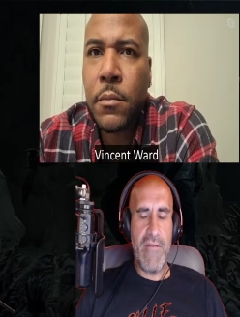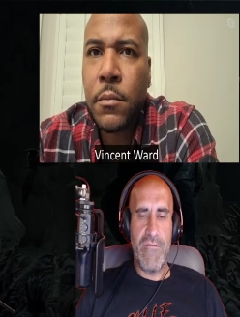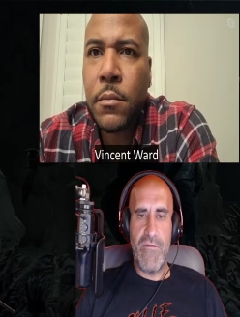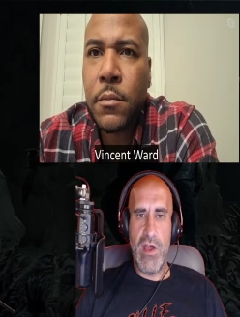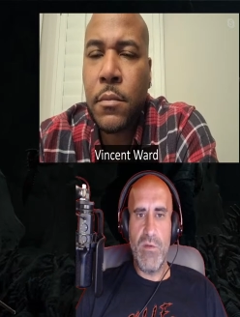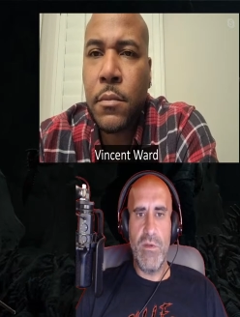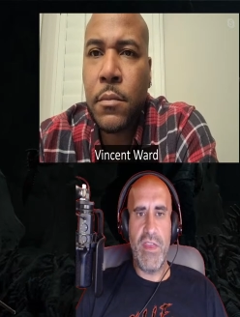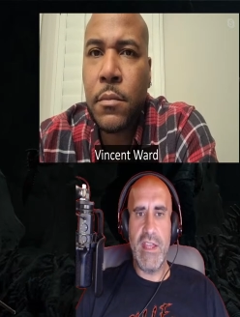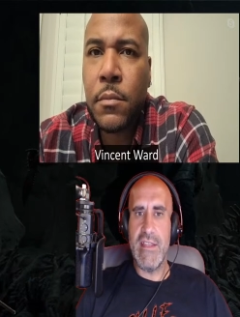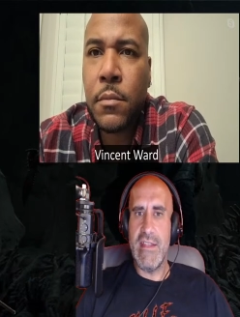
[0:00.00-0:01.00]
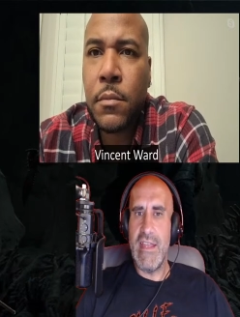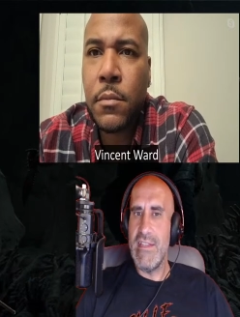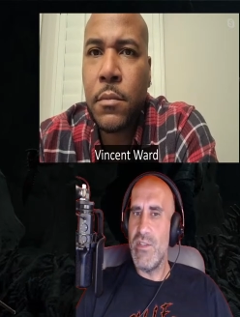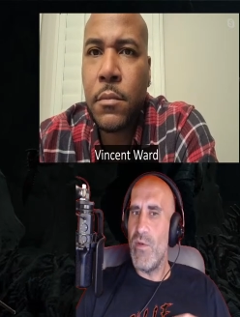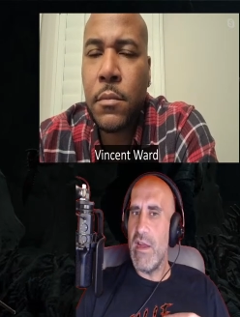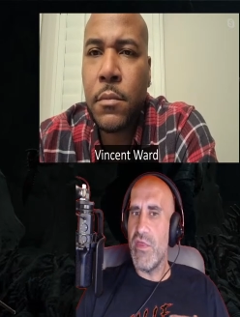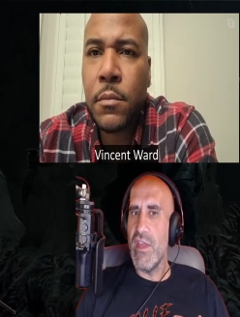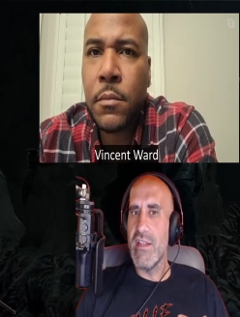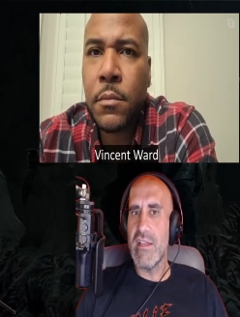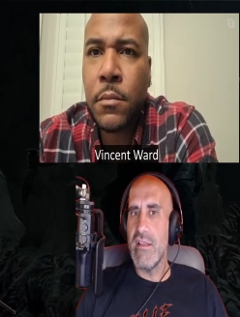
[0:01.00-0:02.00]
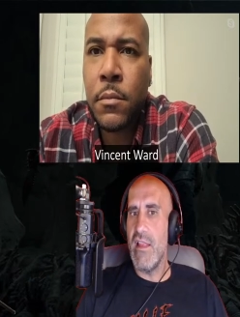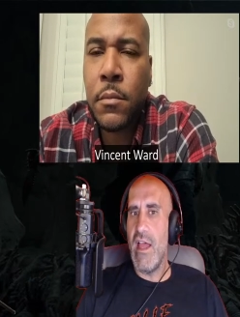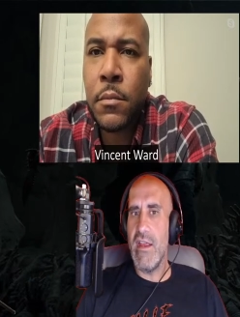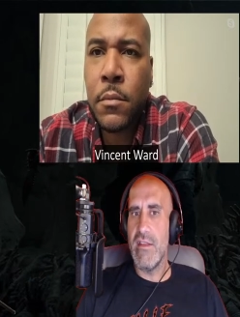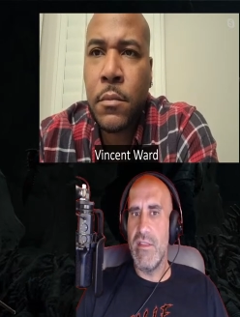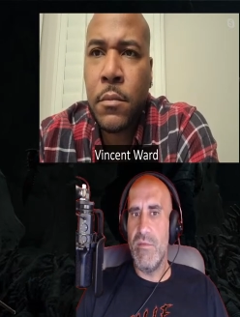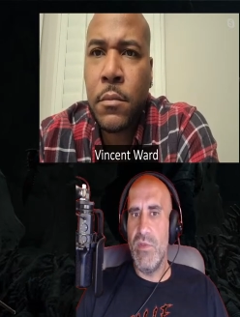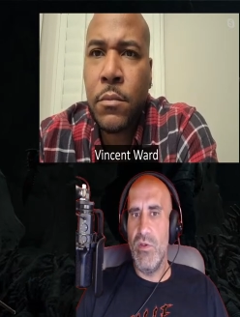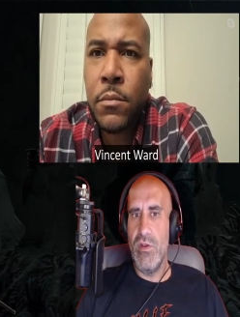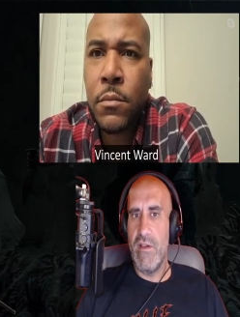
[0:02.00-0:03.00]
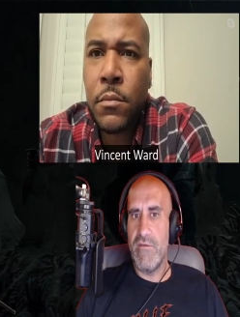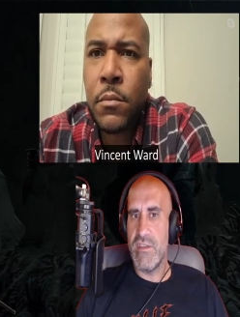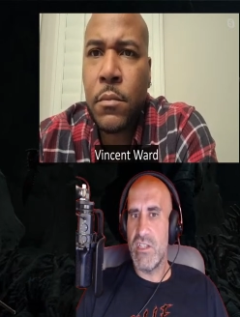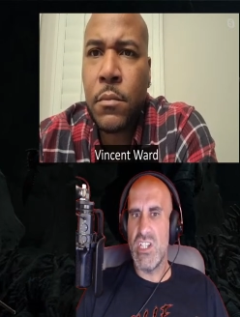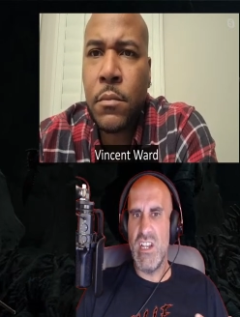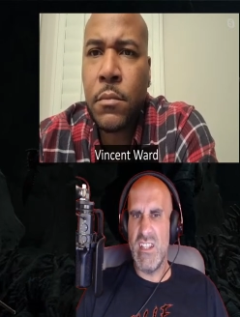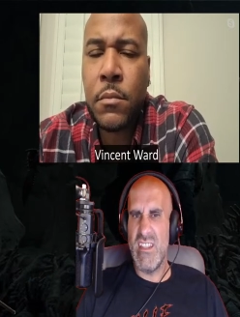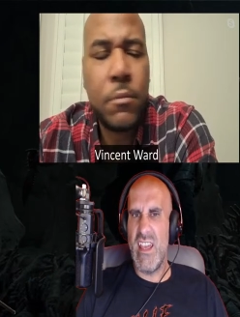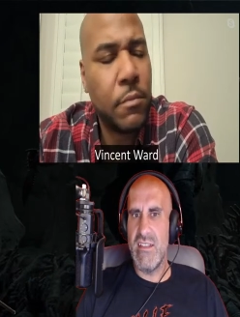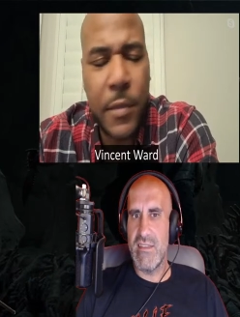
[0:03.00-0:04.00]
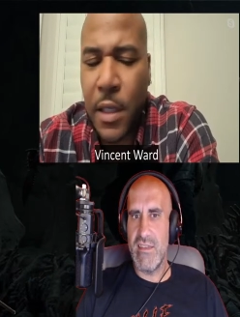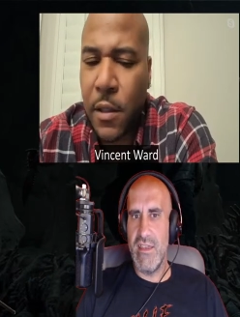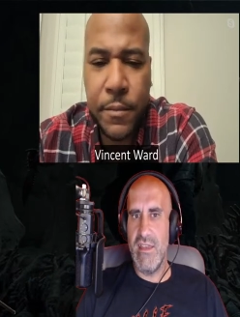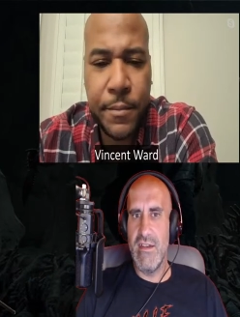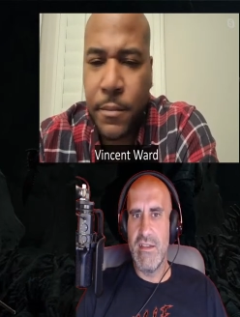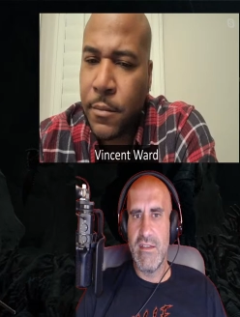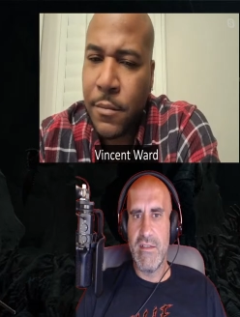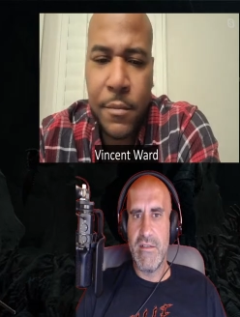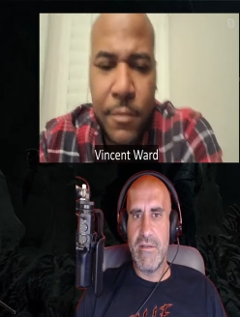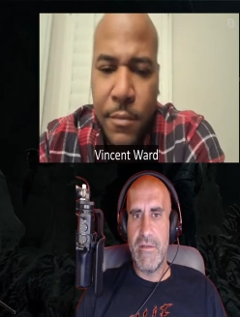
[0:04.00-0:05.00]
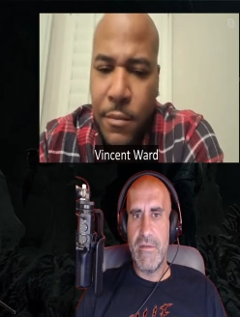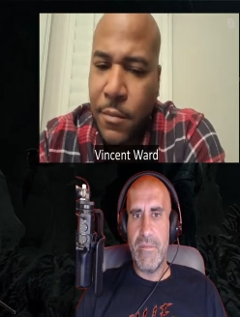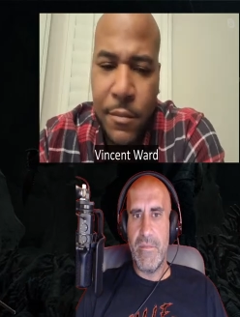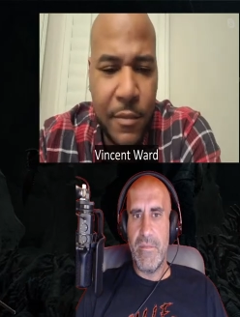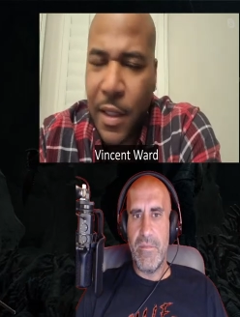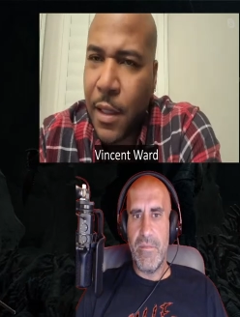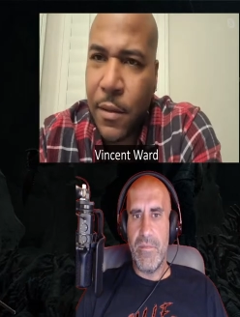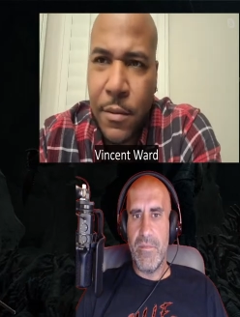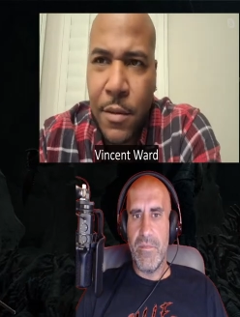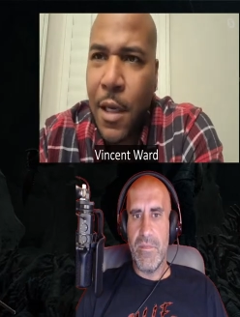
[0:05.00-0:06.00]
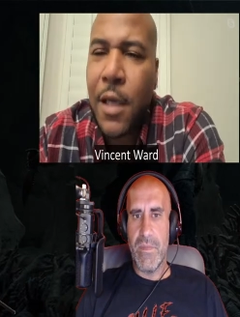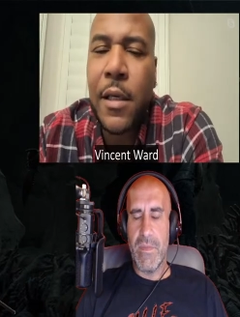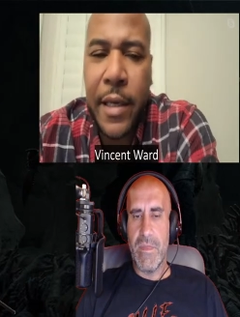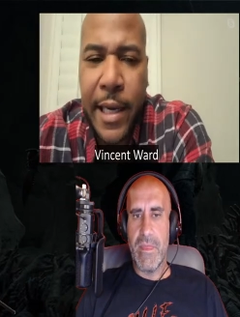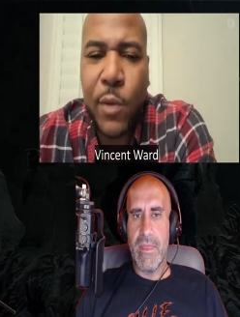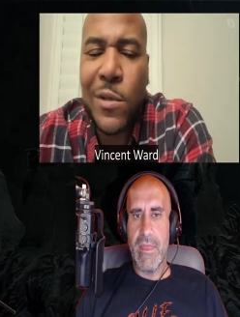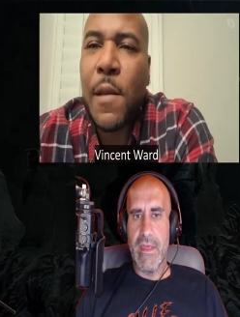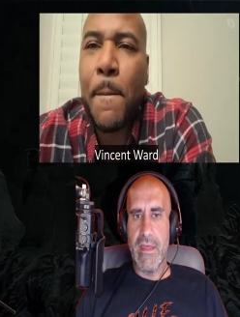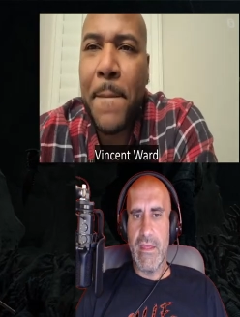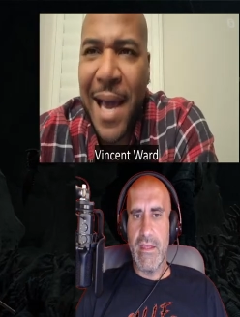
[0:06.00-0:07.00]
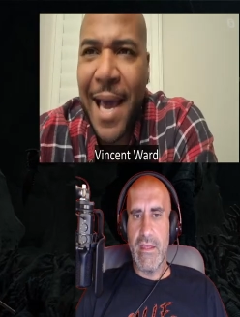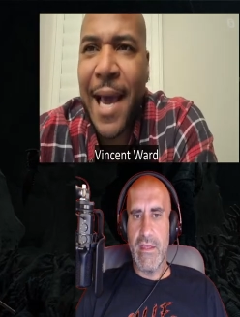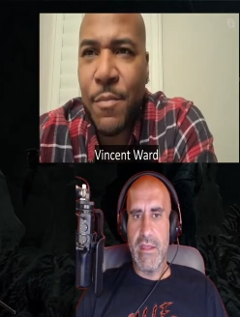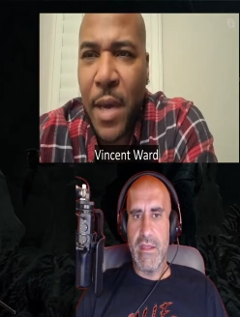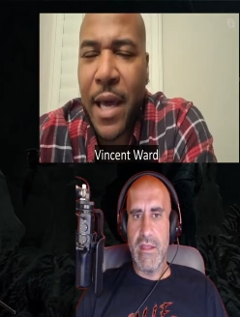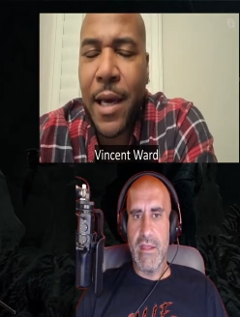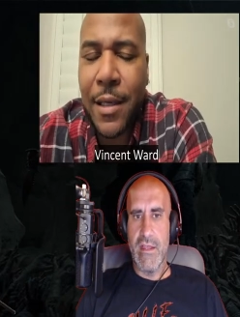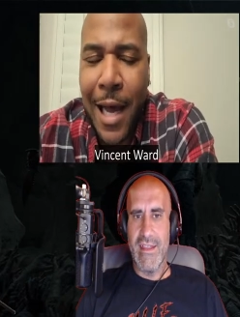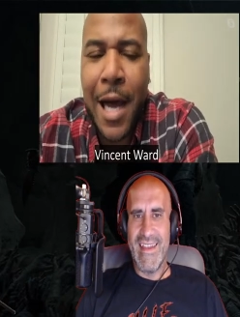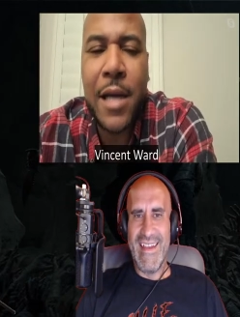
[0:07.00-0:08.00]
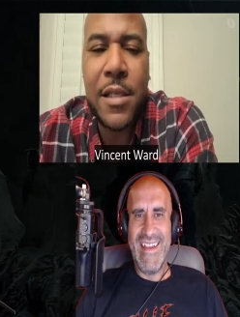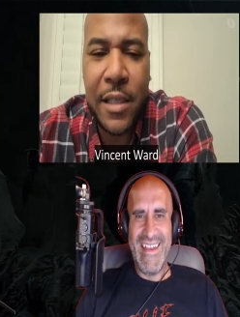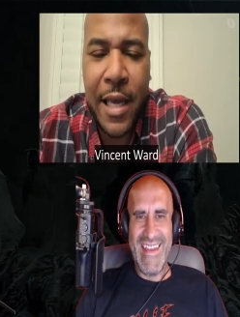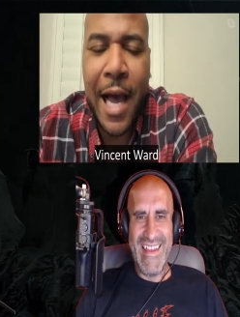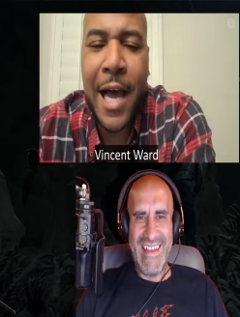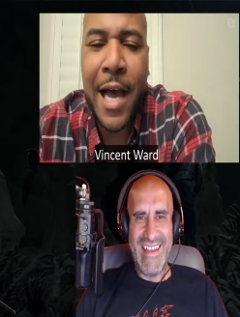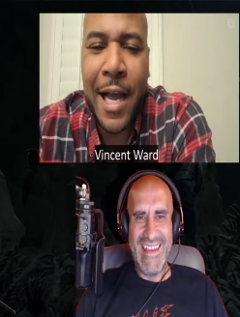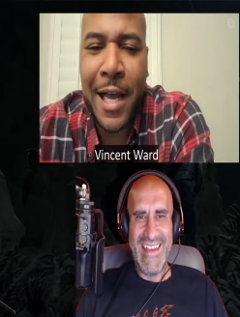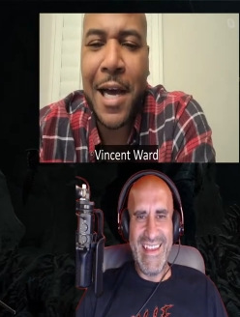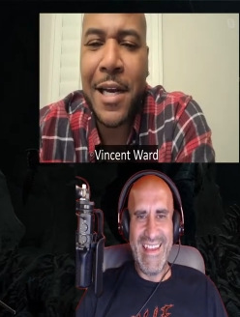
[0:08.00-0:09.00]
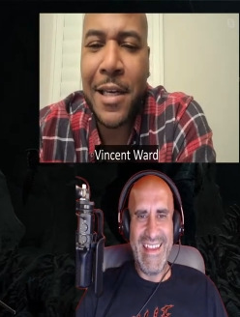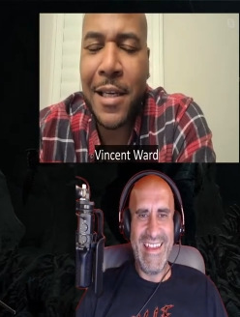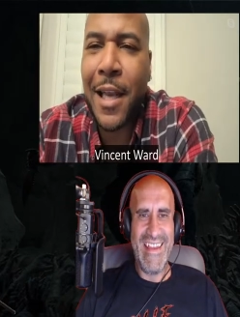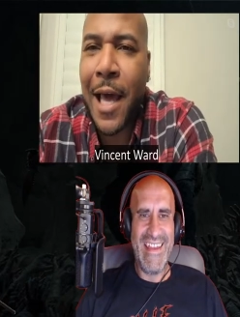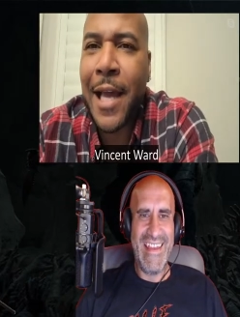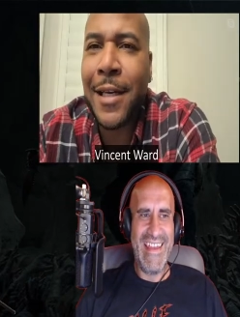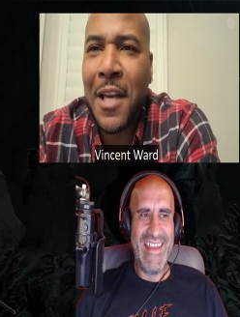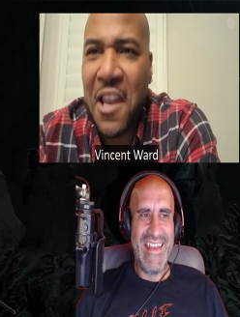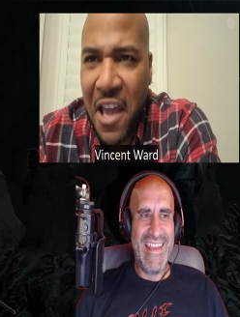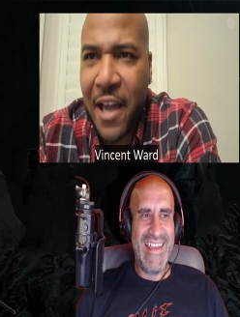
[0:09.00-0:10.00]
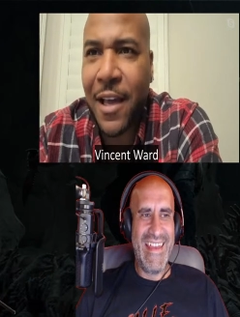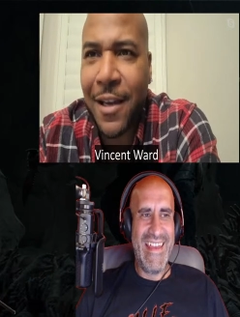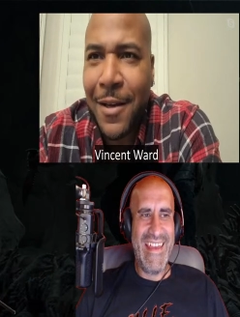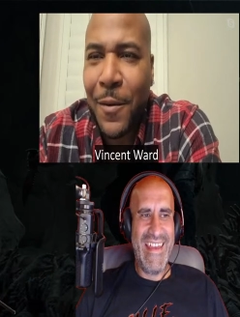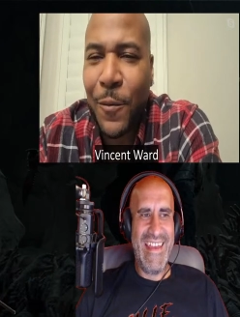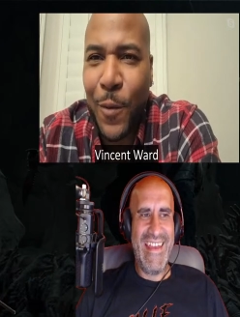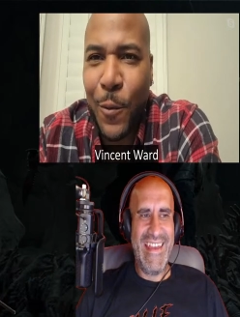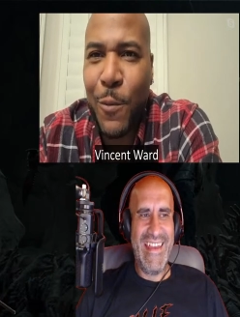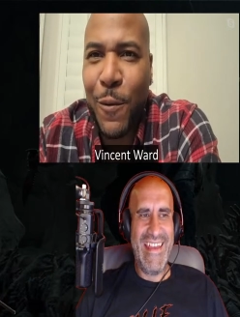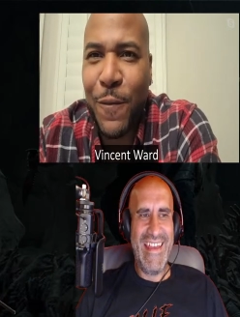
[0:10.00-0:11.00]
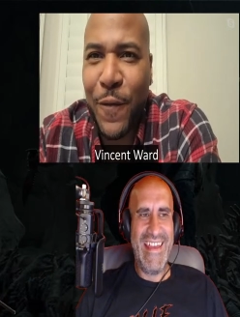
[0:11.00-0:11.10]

Speaker 1: have fun with it? Did they do anything to lighten the mood of such an intense no. scene?
Speaker 2: No. Nick was a madman. Honestly, I, I kind of didn't like Nick when we were